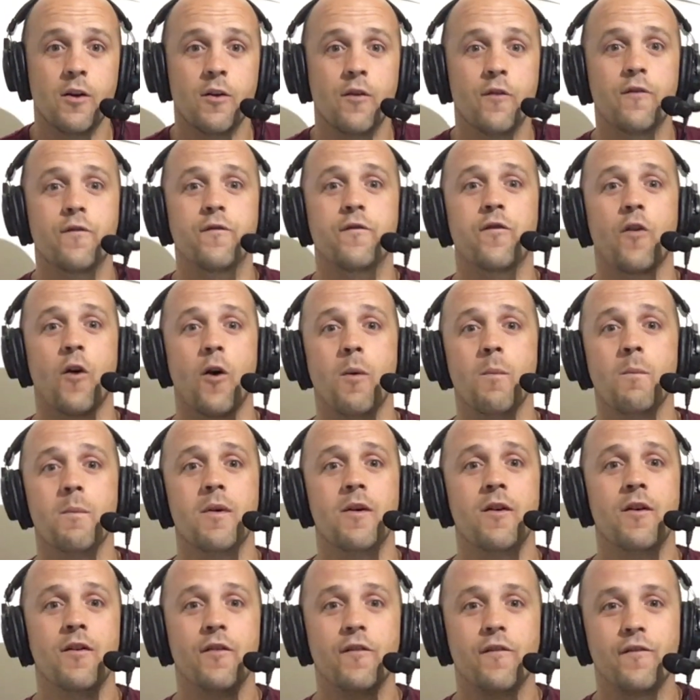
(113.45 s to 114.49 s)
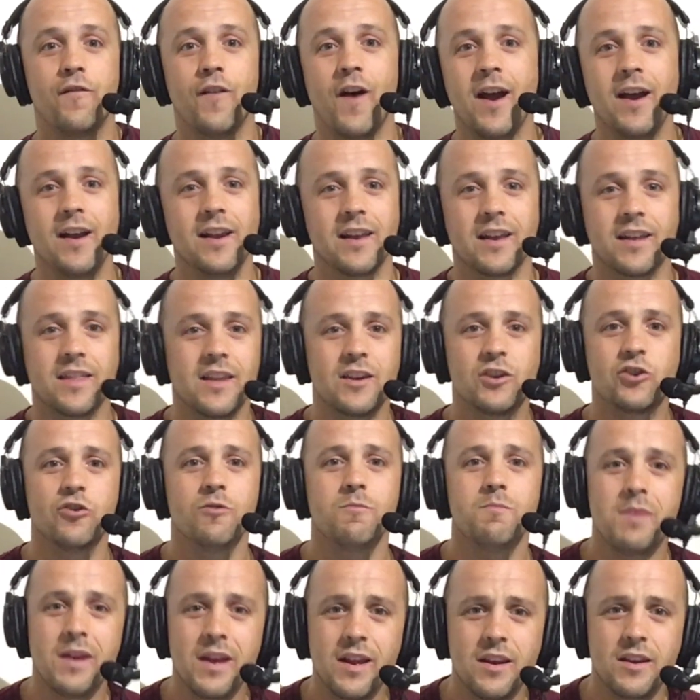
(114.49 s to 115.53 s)
from failing, and there
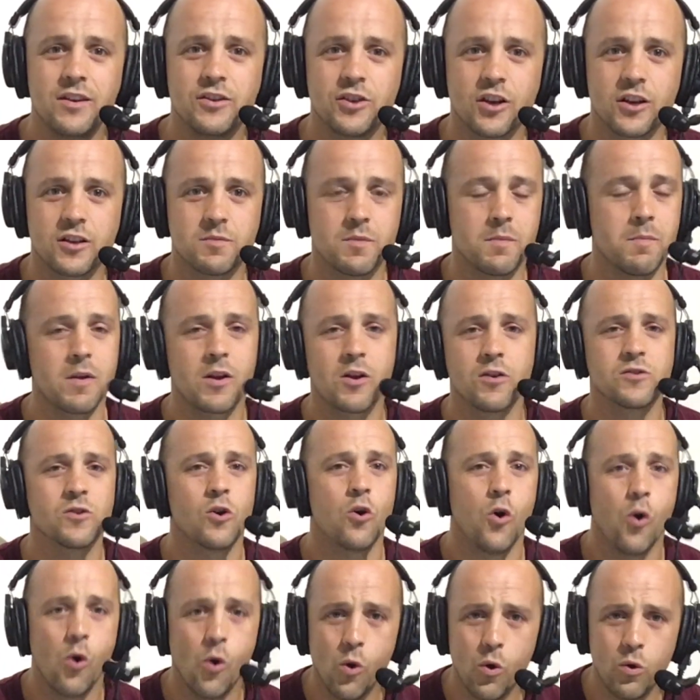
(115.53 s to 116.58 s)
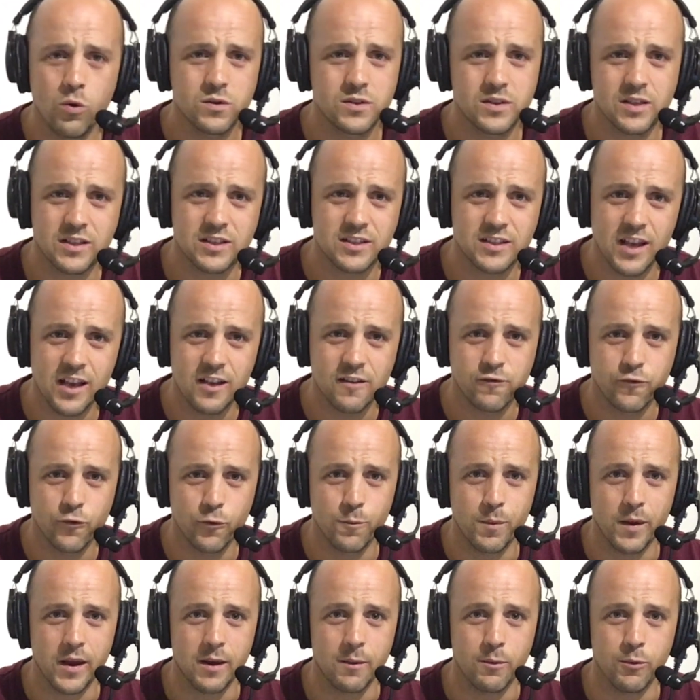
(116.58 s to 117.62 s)
shouldn't be any judgment because all successful
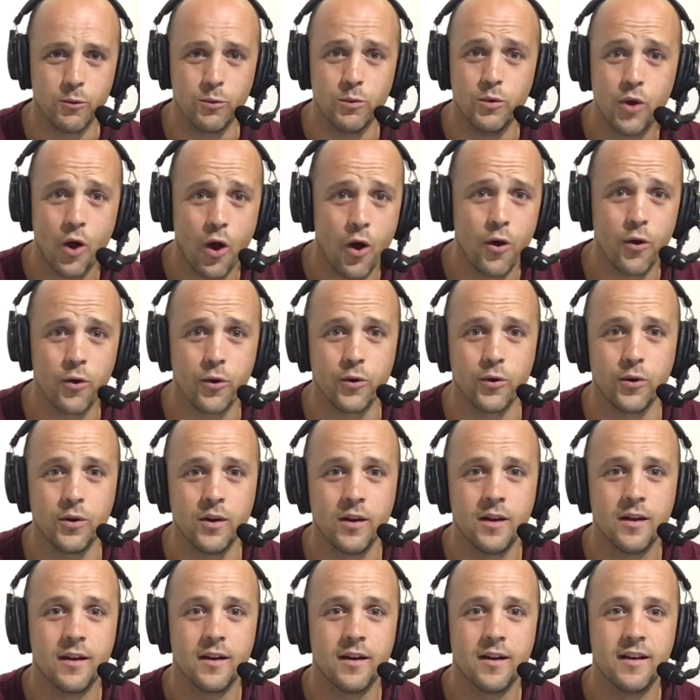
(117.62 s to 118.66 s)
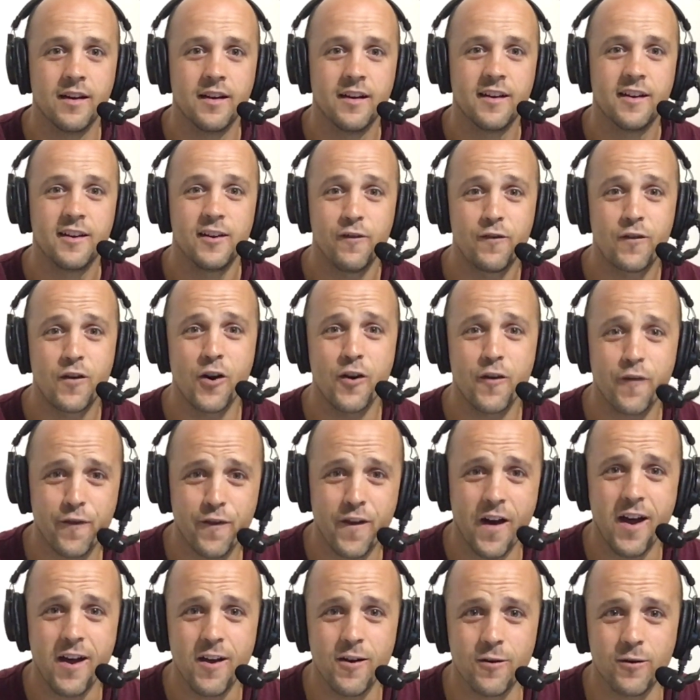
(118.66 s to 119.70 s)
people know you've got to
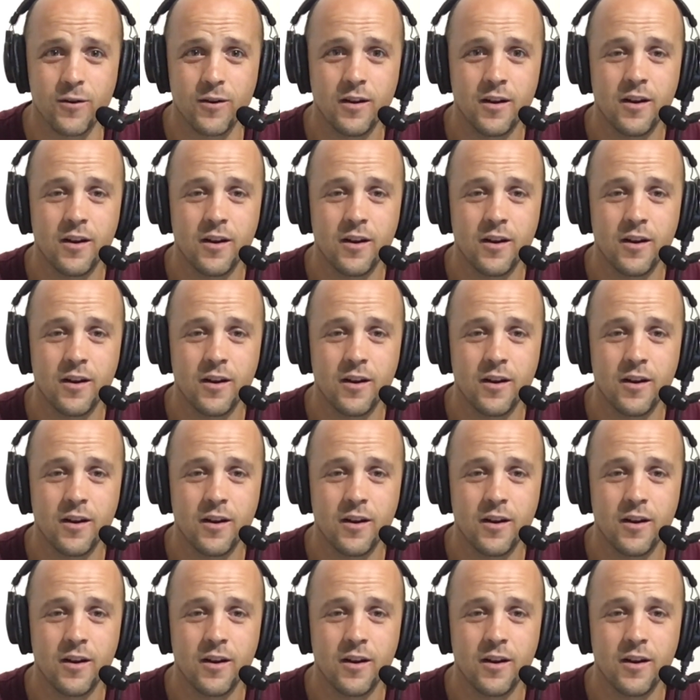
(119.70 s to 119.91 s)
fail.